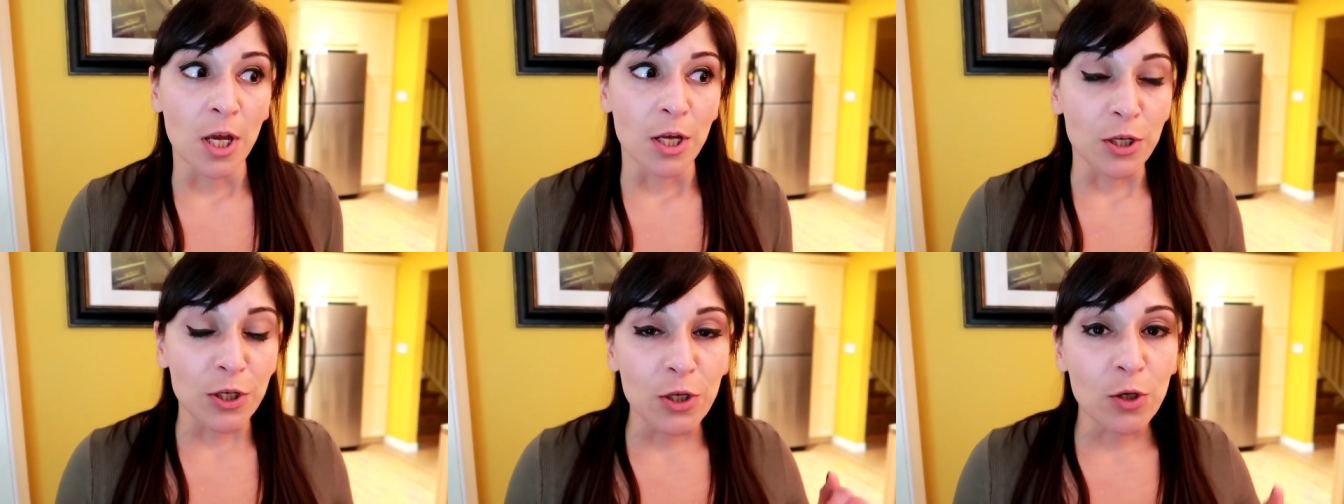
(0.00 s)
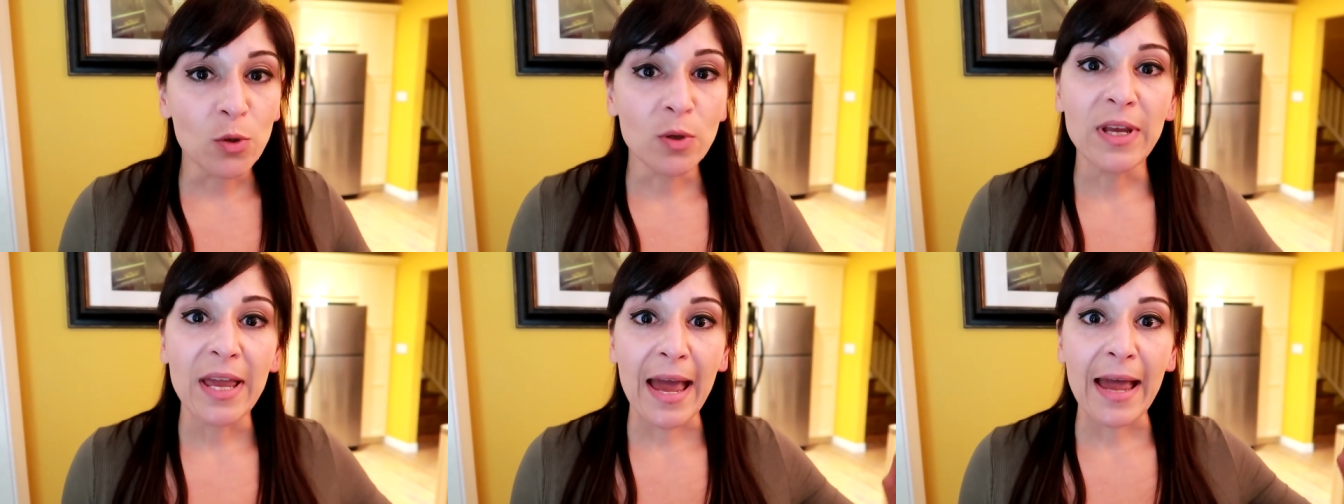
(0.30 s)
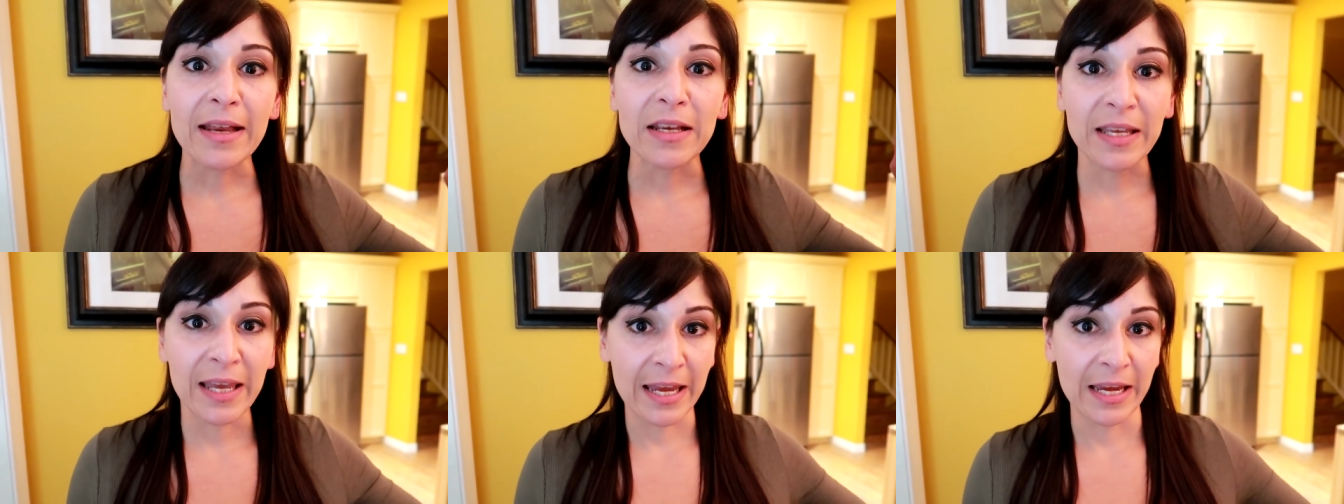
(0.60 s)
You
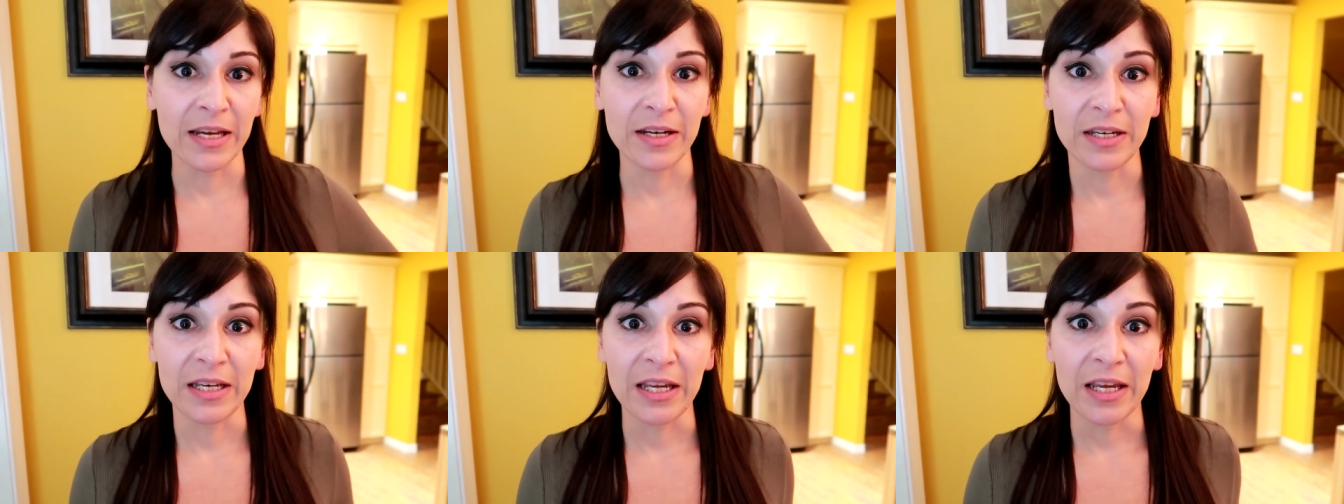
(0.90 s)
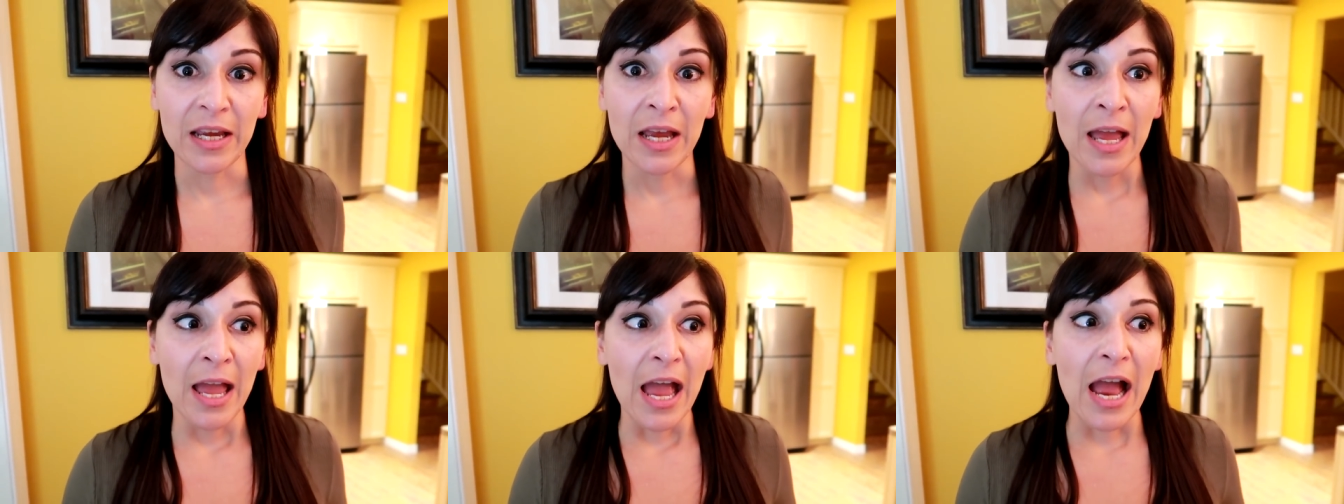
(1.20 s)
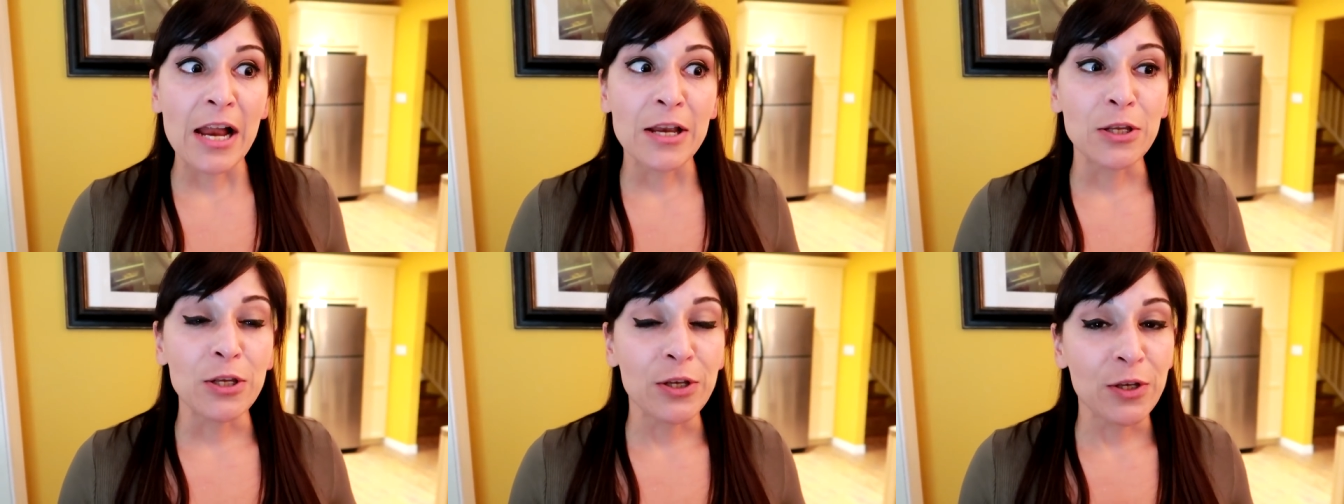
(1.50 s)
get candy,
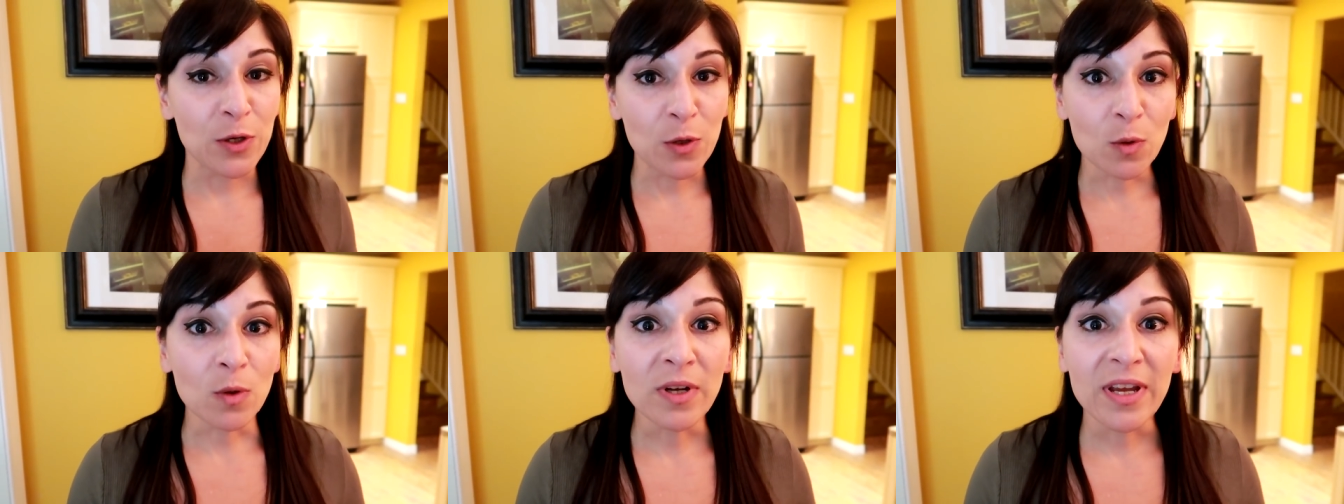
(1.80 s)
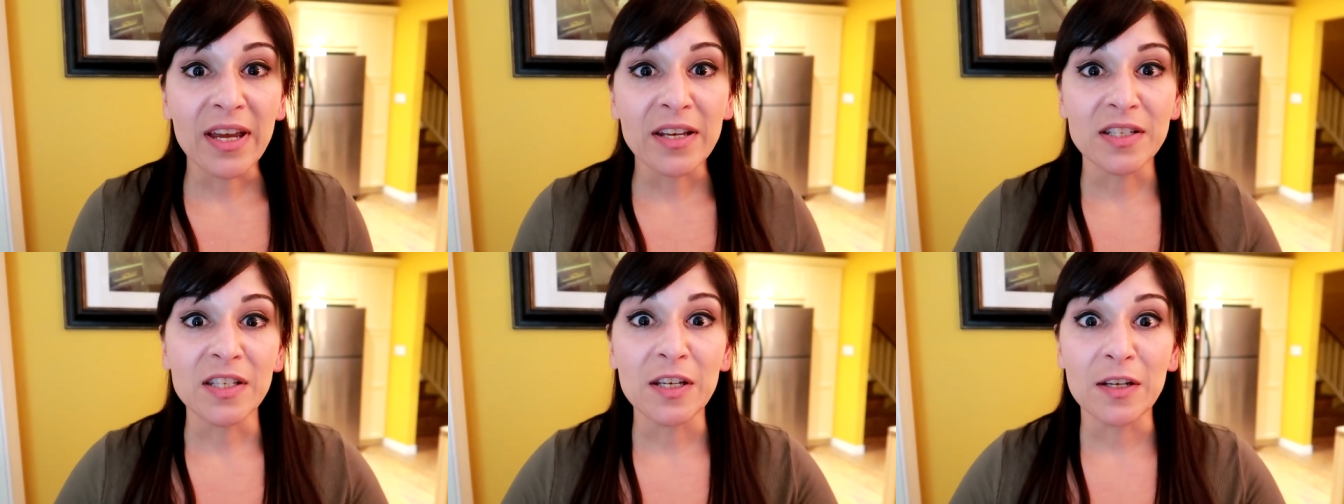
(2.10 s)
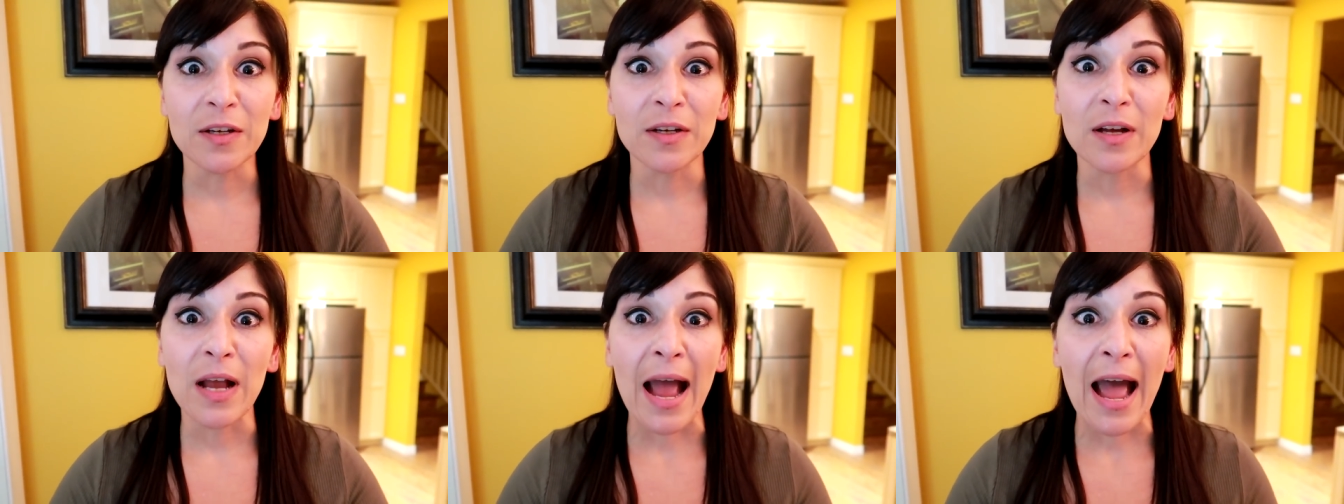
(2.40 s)
and you get
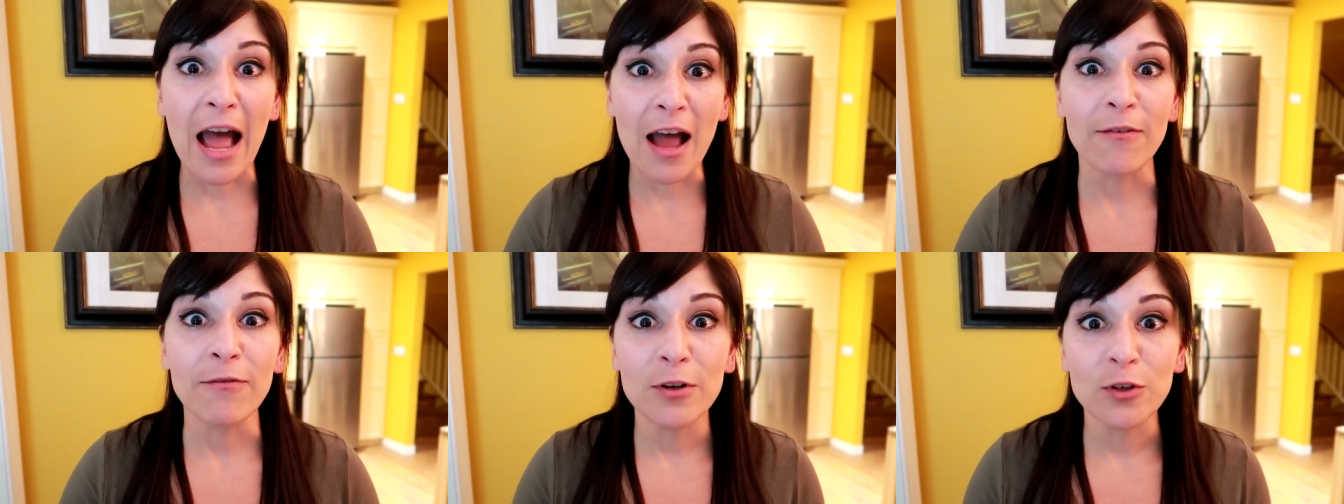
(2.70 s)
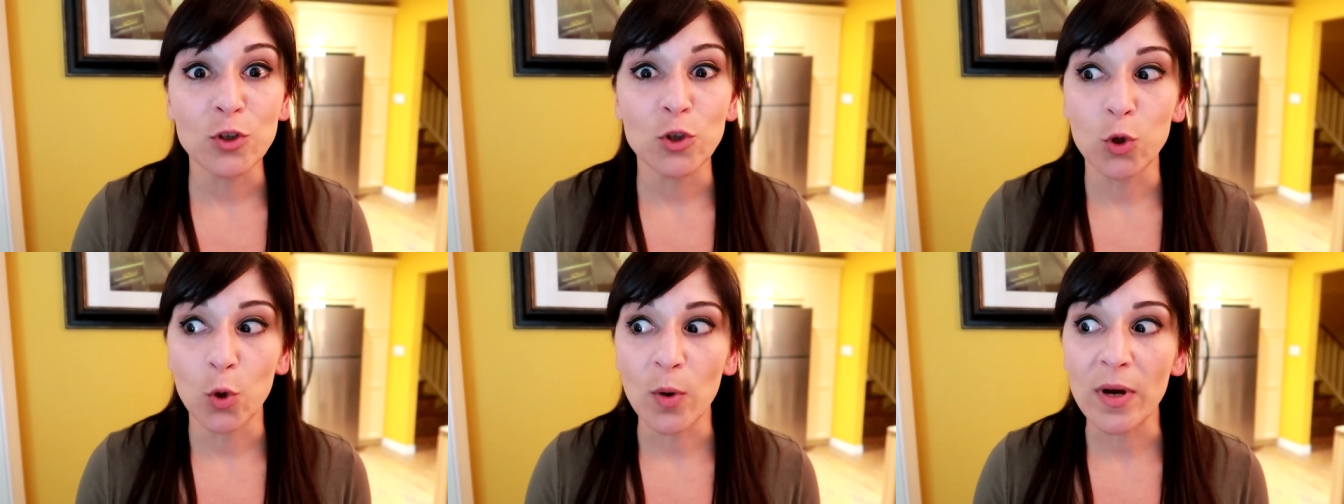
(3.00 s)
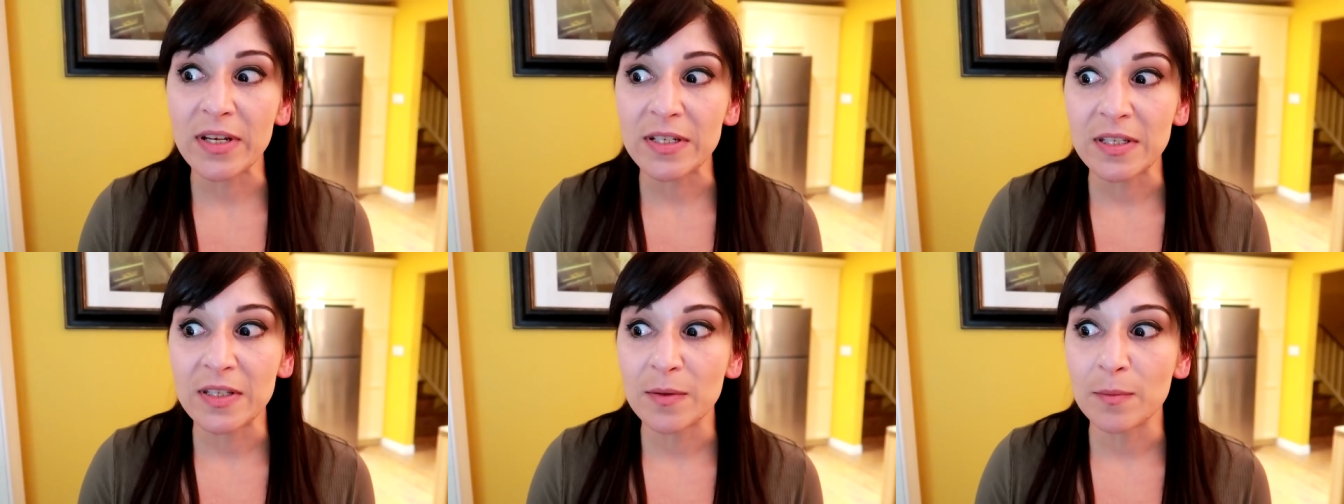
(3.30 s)
to have a
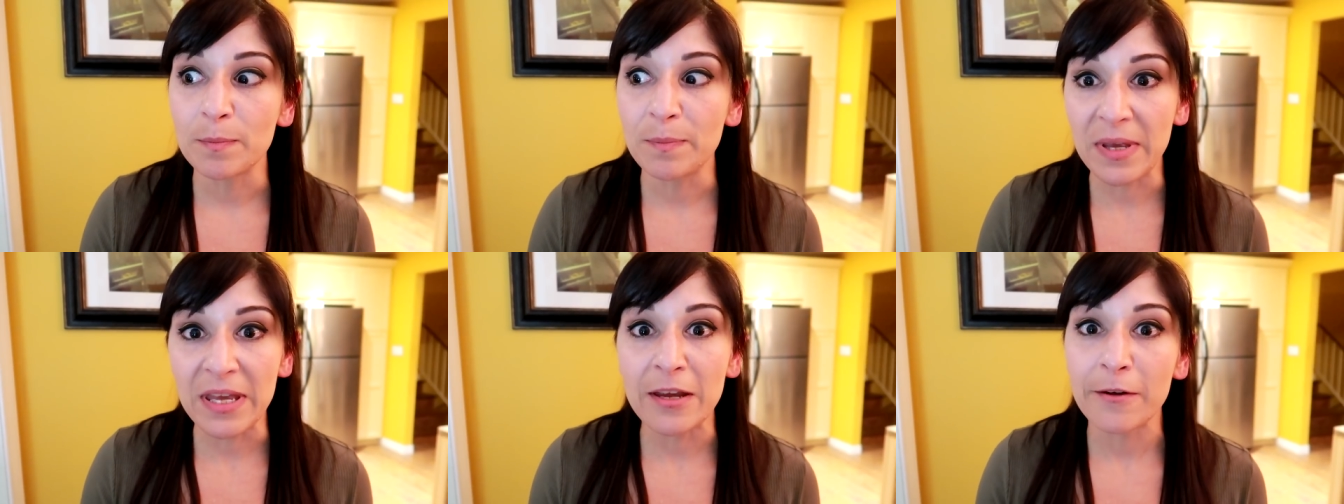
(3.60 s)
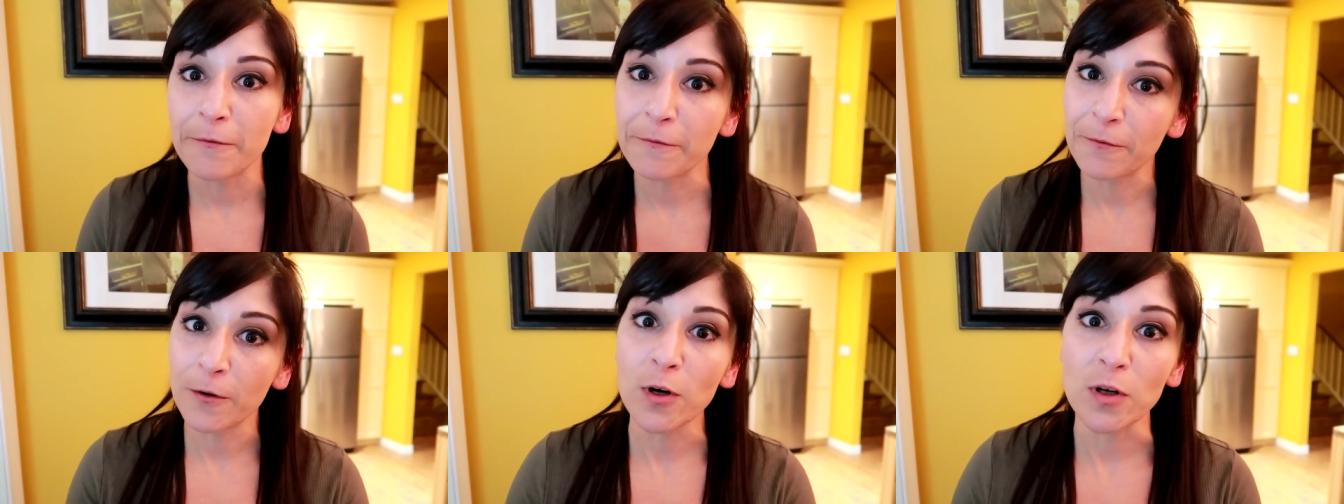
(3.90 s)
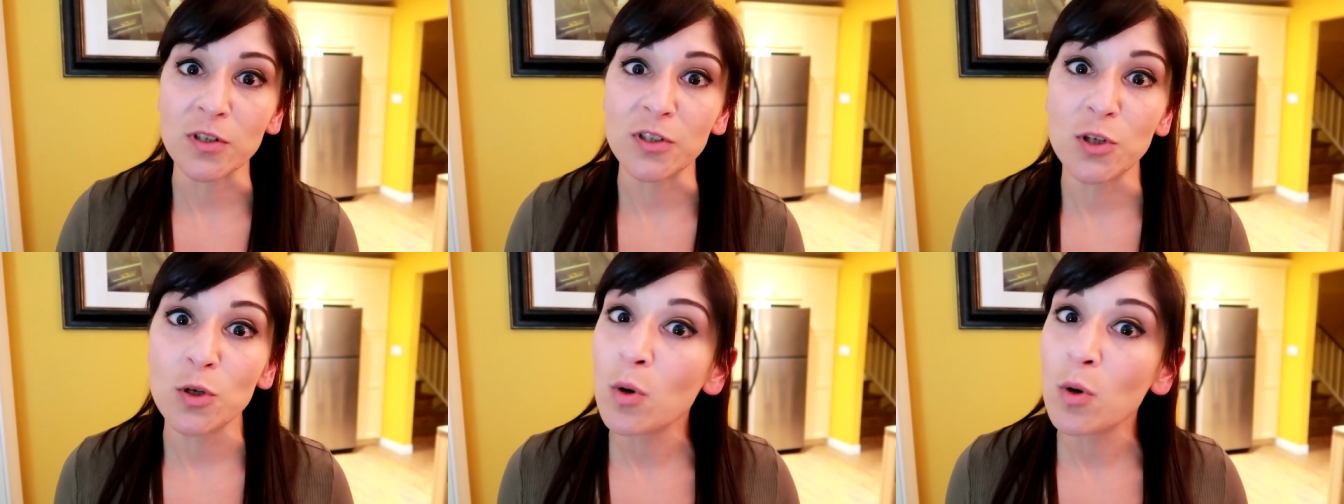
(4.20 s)
choice being first.